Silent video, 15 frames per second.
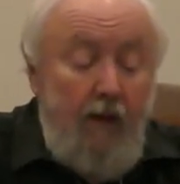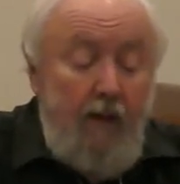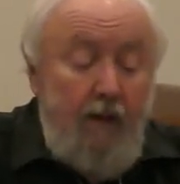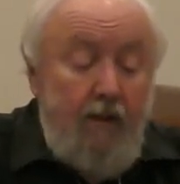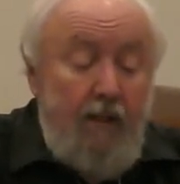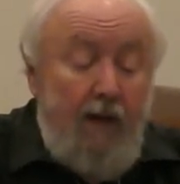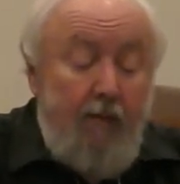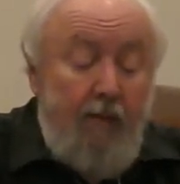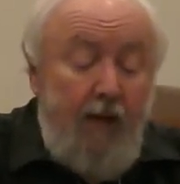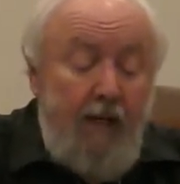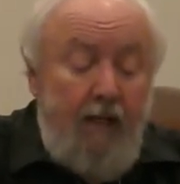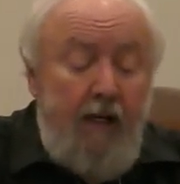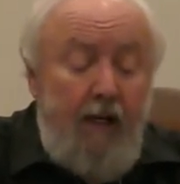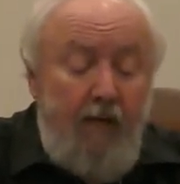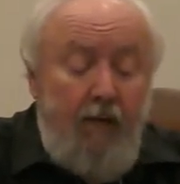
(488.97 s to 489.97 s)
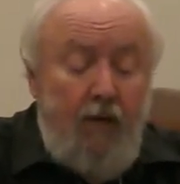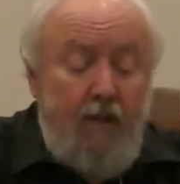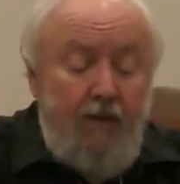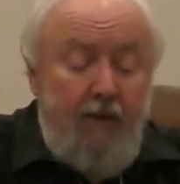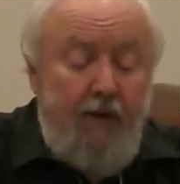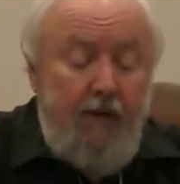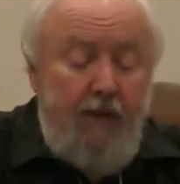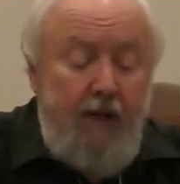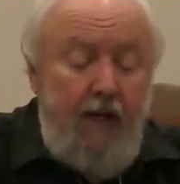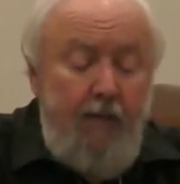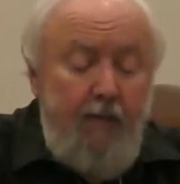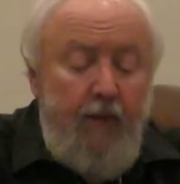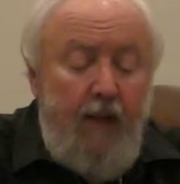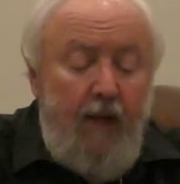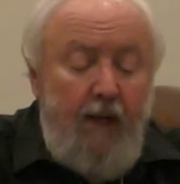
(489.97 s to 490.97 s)
Chapter 18, verse
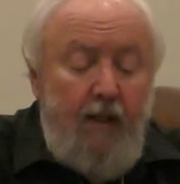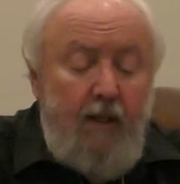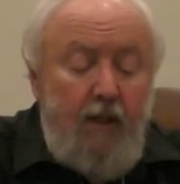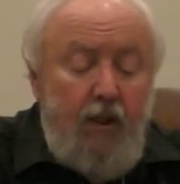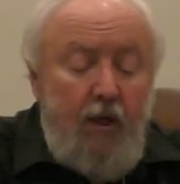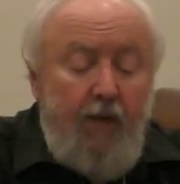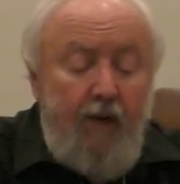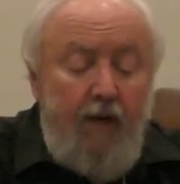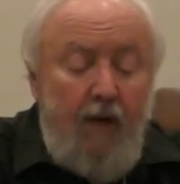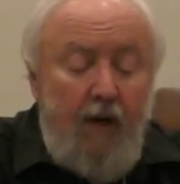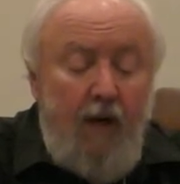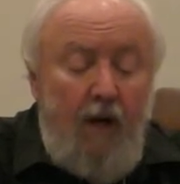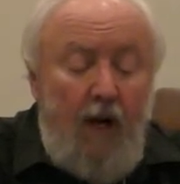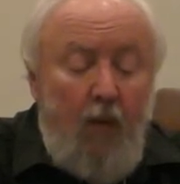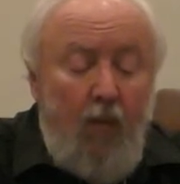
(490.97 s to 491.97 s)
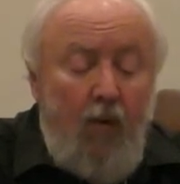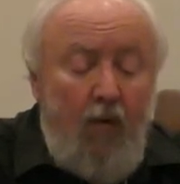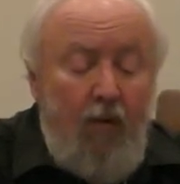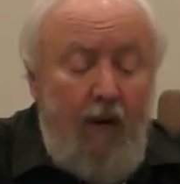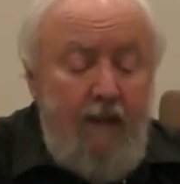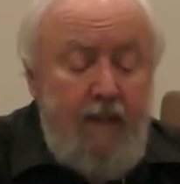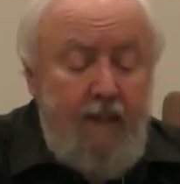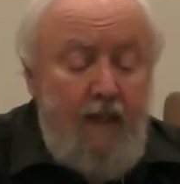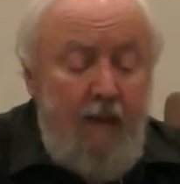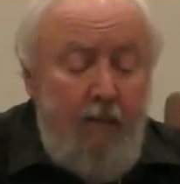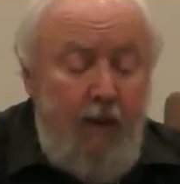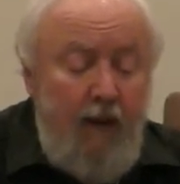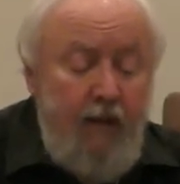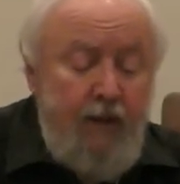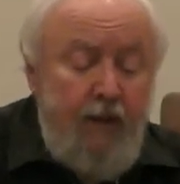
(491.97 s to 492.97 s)
15. Jehovah your God will raise up
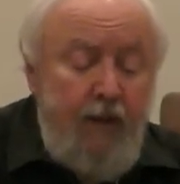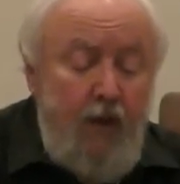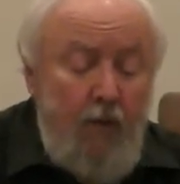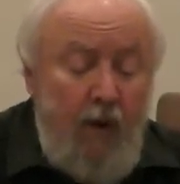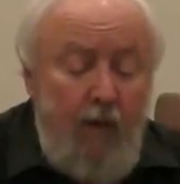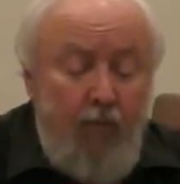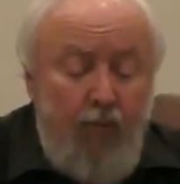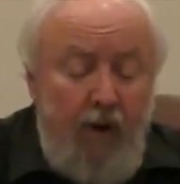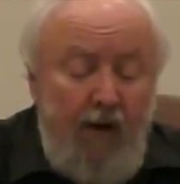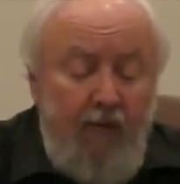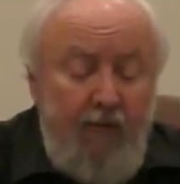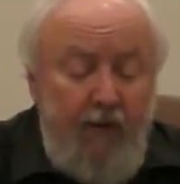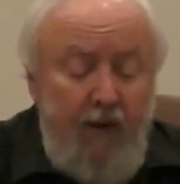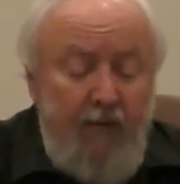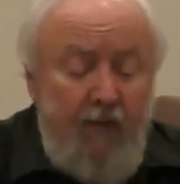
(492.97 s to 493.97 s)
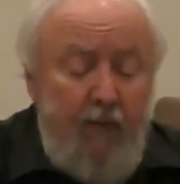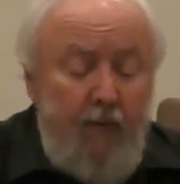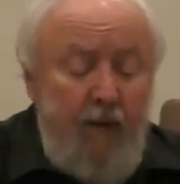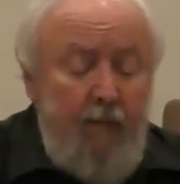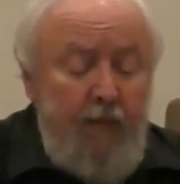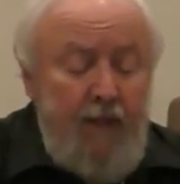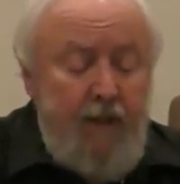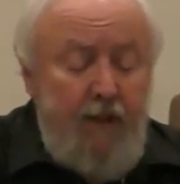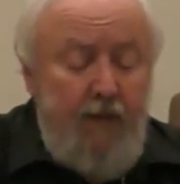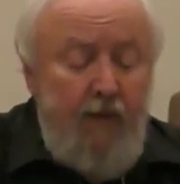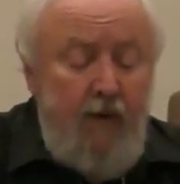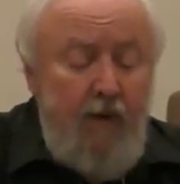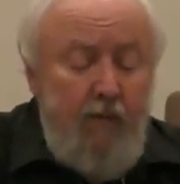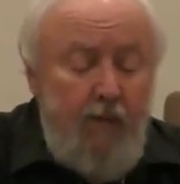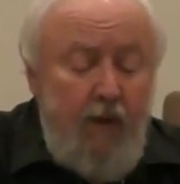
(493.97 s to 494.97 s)
unto you a prophet from the midst of
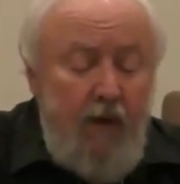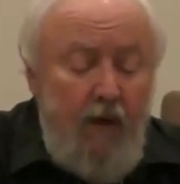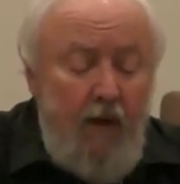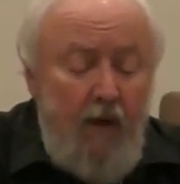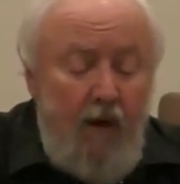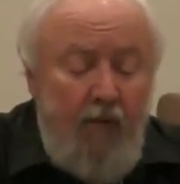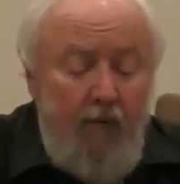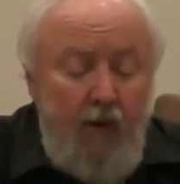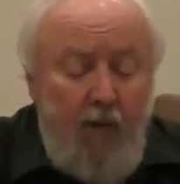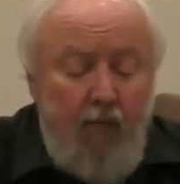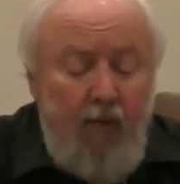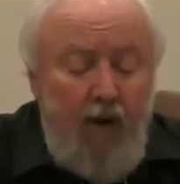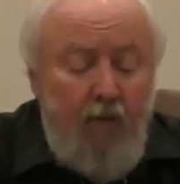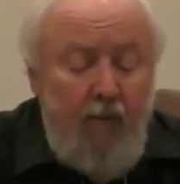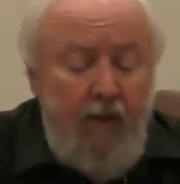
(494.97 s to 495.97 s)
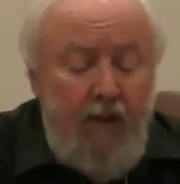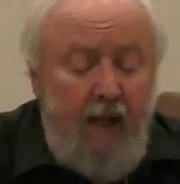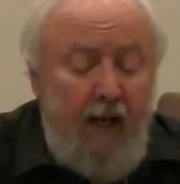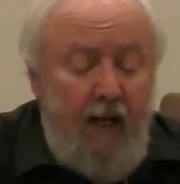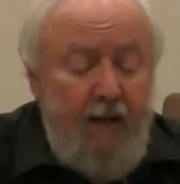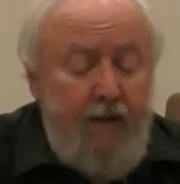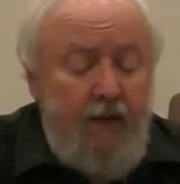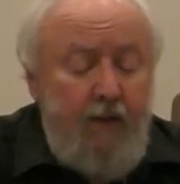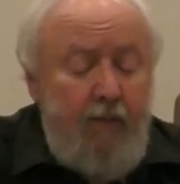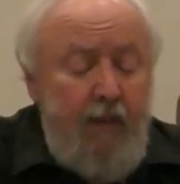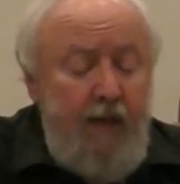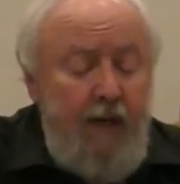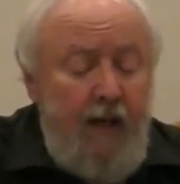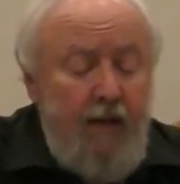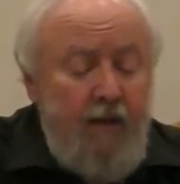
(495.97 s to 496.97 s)
you, of your brethren, like unto
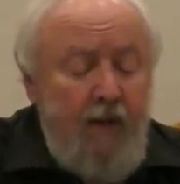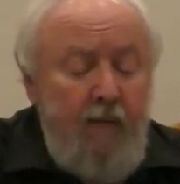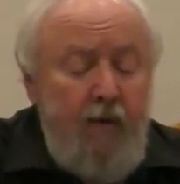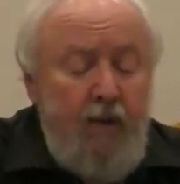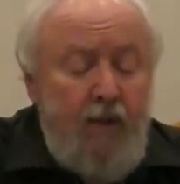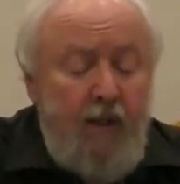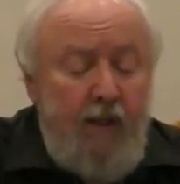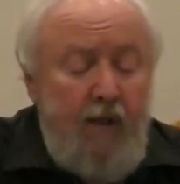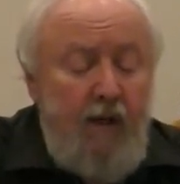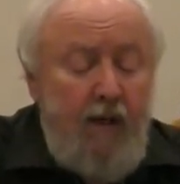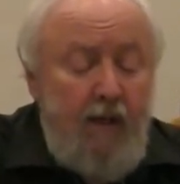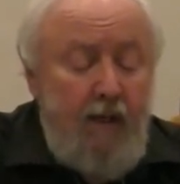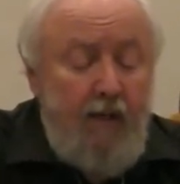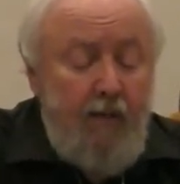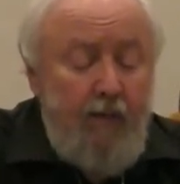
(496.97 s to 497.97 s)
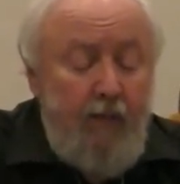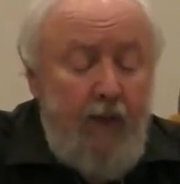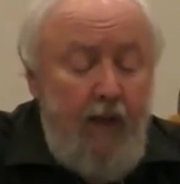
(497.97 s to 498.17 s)
me, unto him you shall hearken.